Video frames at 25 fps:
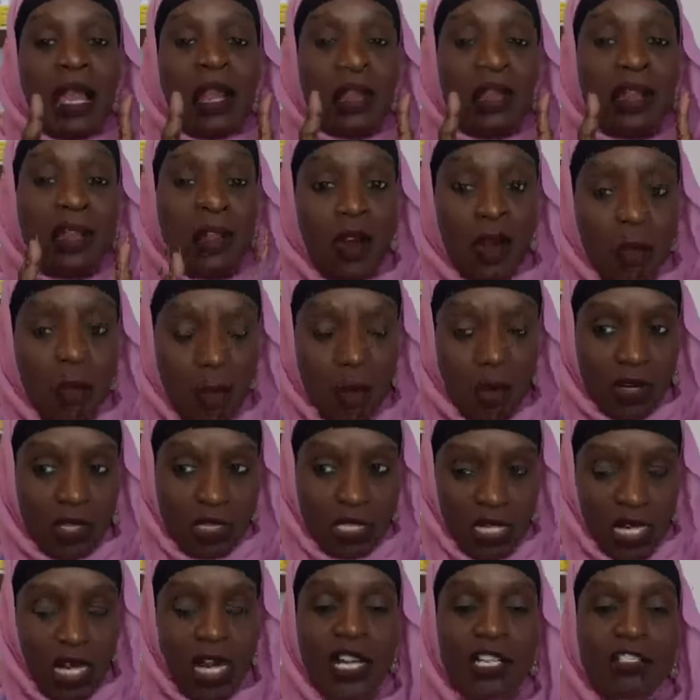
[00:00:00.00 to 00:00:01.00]
No more
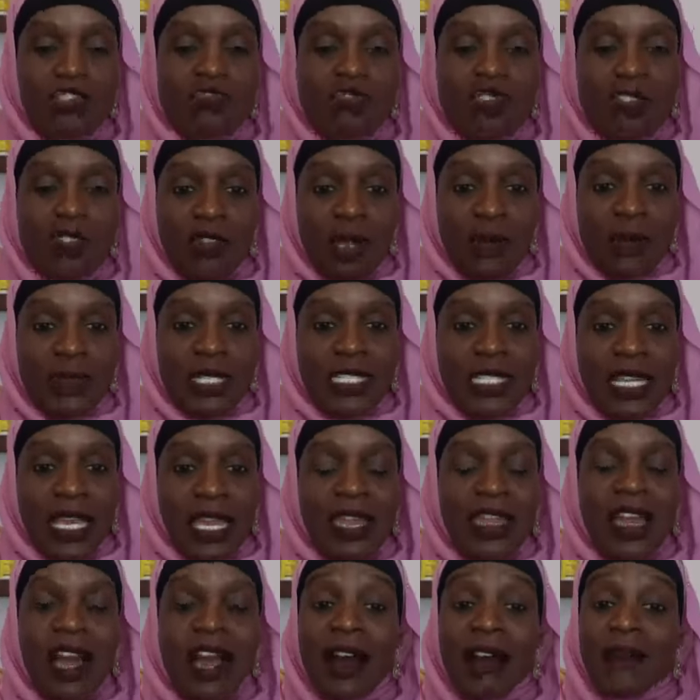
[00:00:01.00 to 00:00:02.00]
than 100 grams a
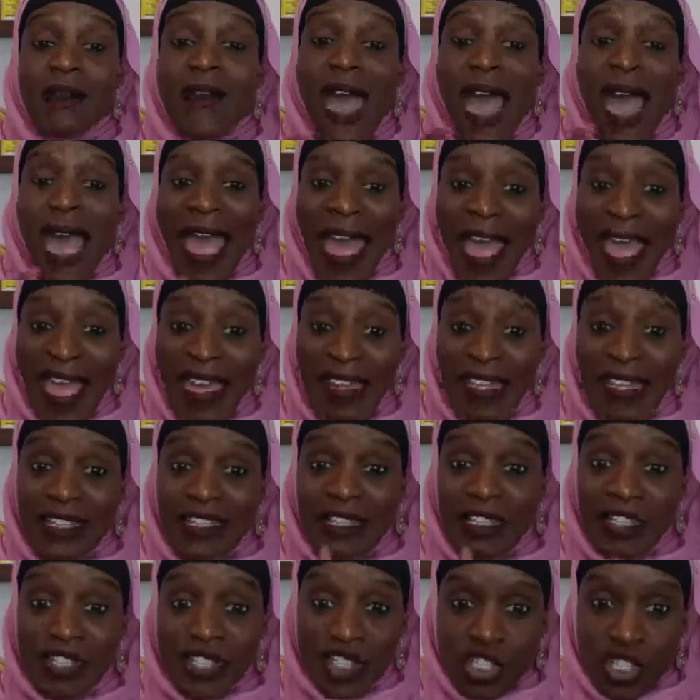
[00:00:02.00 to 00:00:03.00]
day of
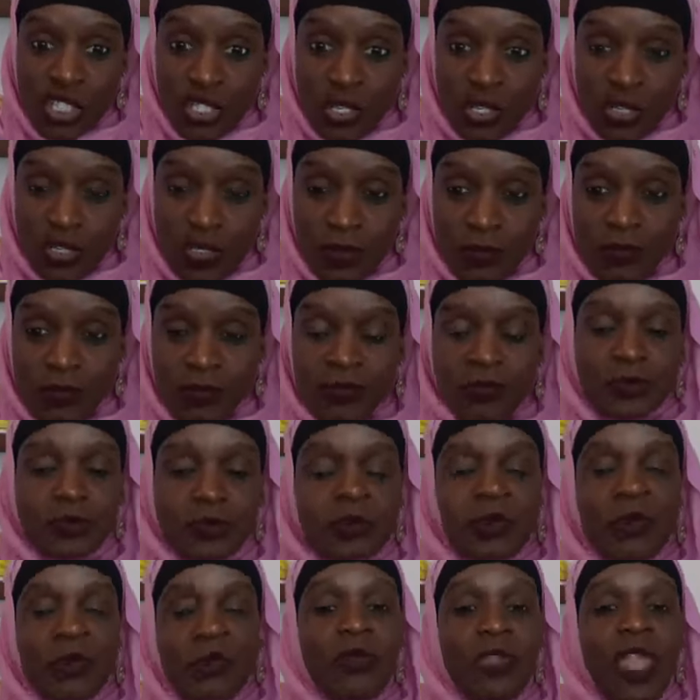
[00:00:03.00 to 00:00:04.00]
added sugar.
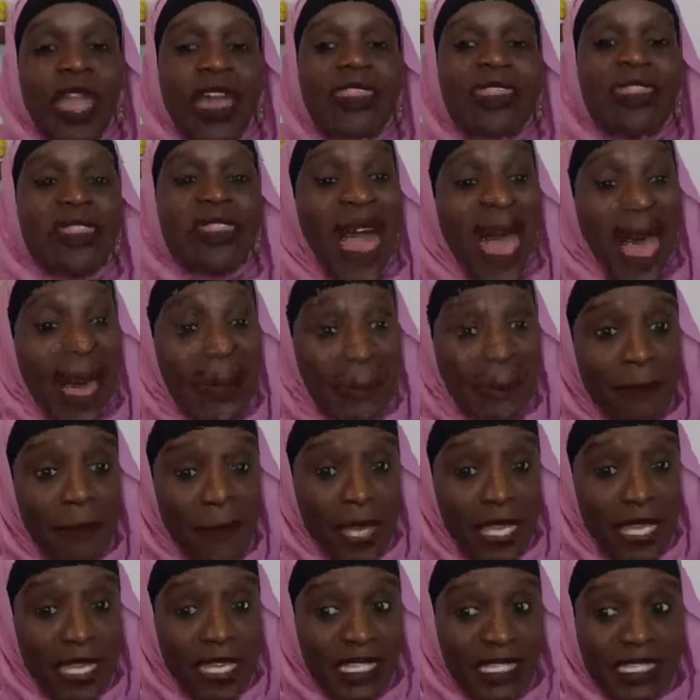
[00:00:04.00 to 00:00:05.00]
That
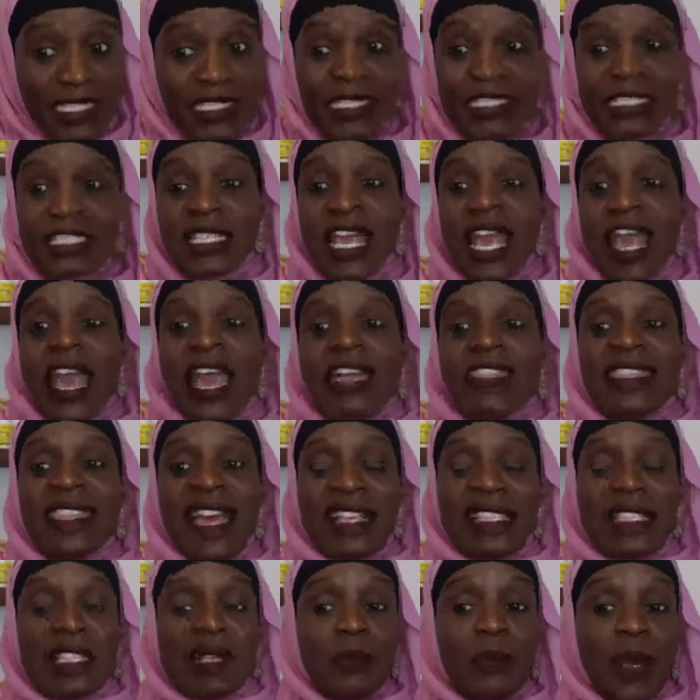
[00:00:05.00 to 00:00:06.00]
means
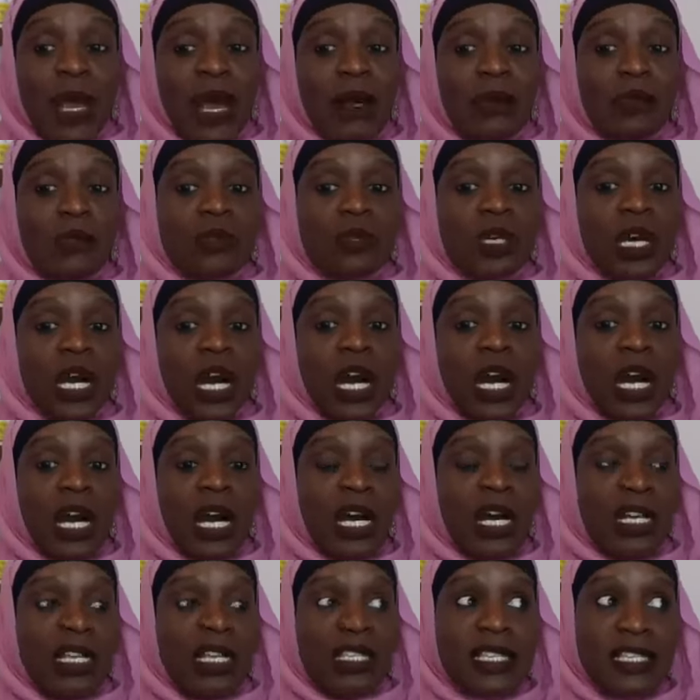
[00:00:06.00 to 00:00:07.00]
that's about
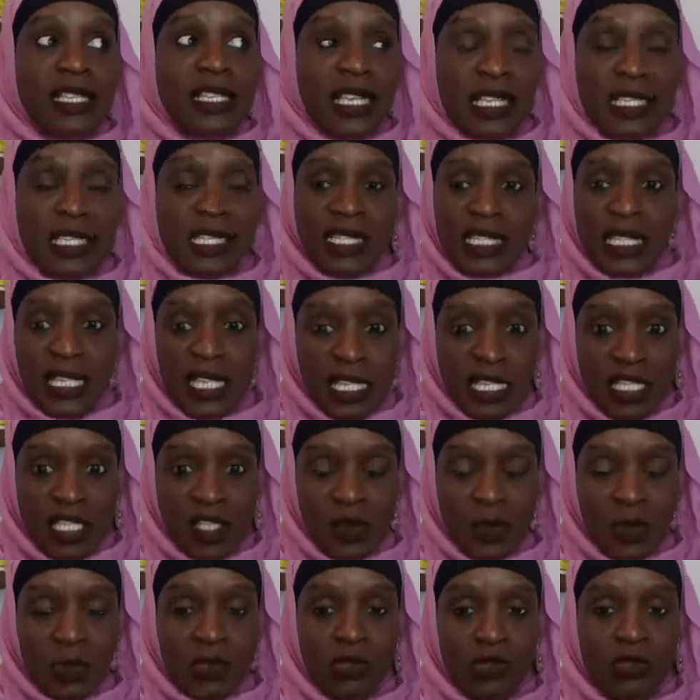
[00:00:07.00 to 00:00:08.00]
uh, six
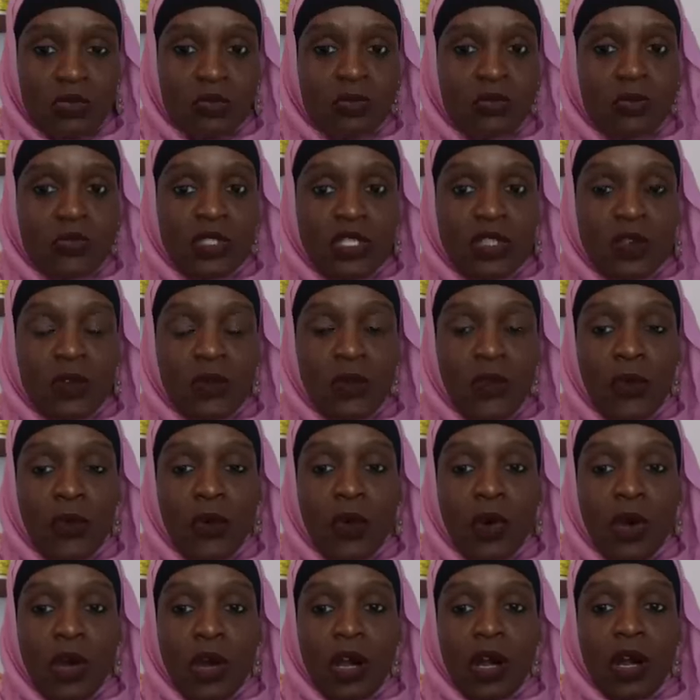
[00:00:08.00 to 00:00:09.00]
teaspoons
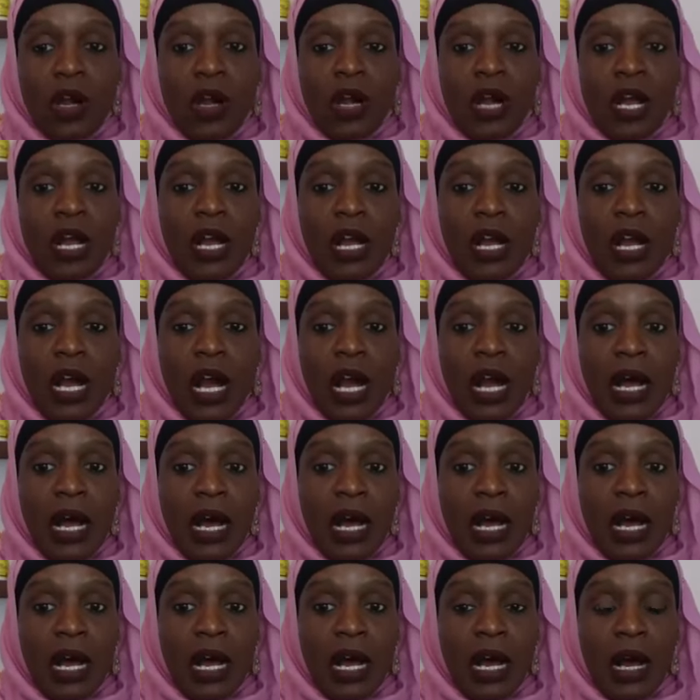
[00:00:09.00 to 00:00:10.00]
for
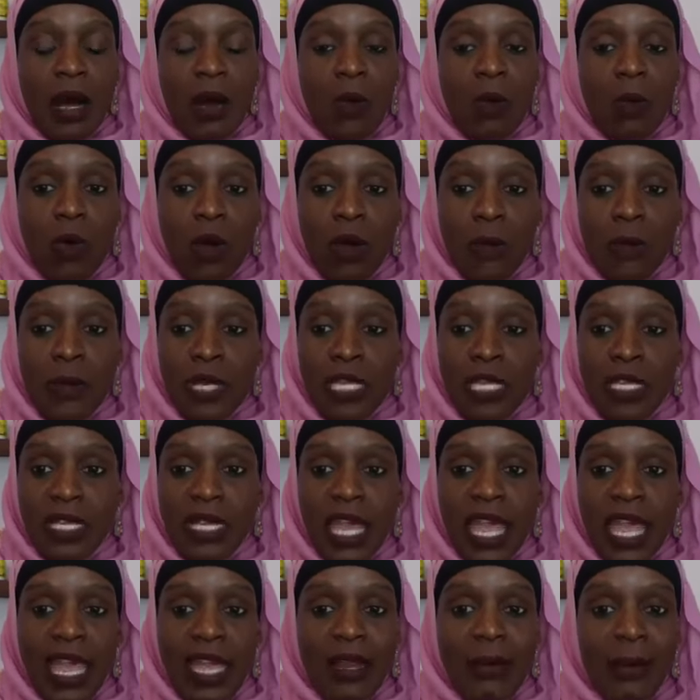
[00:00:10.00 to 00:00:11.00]
uh, a
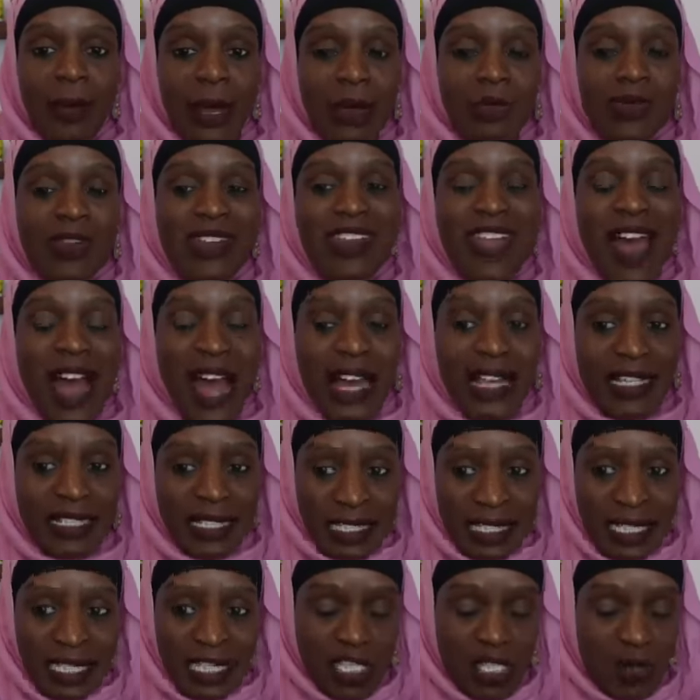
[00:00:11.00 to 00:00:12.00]
woman and about
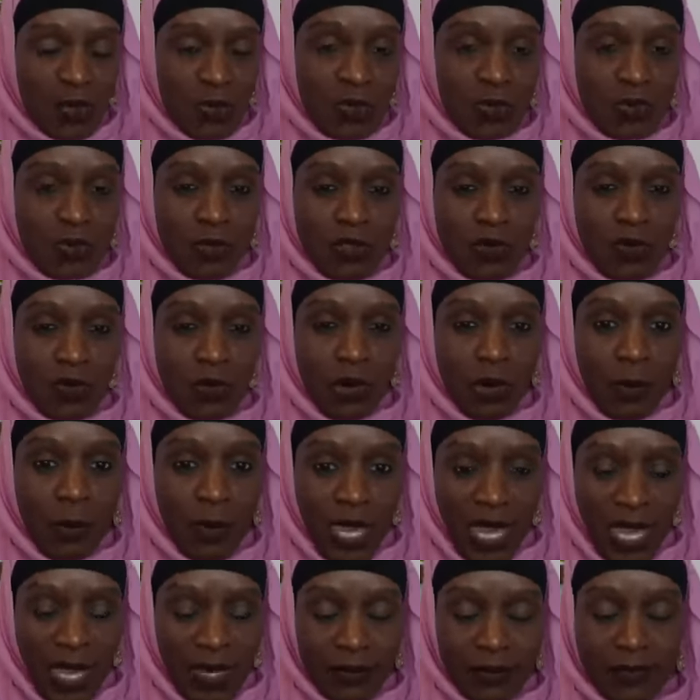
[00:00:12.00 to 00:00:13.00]
nine teaspoons for a
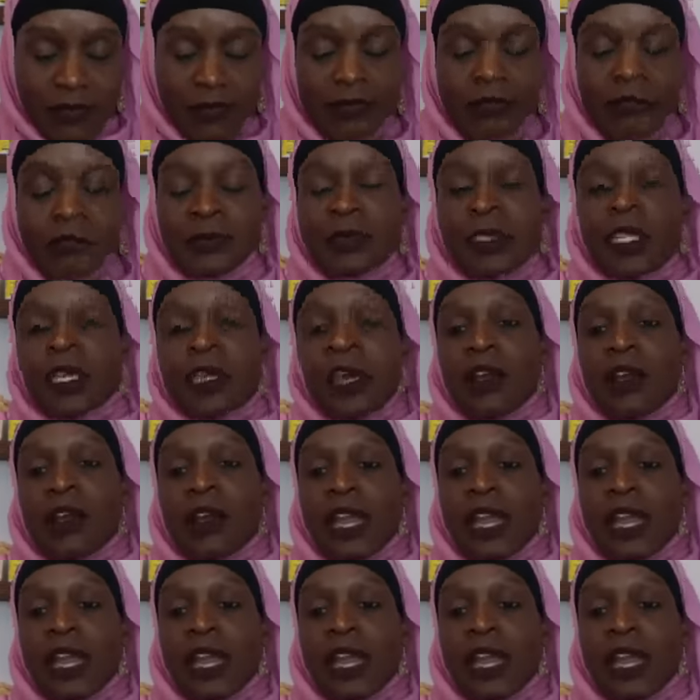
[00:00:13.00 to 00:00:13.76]
man. All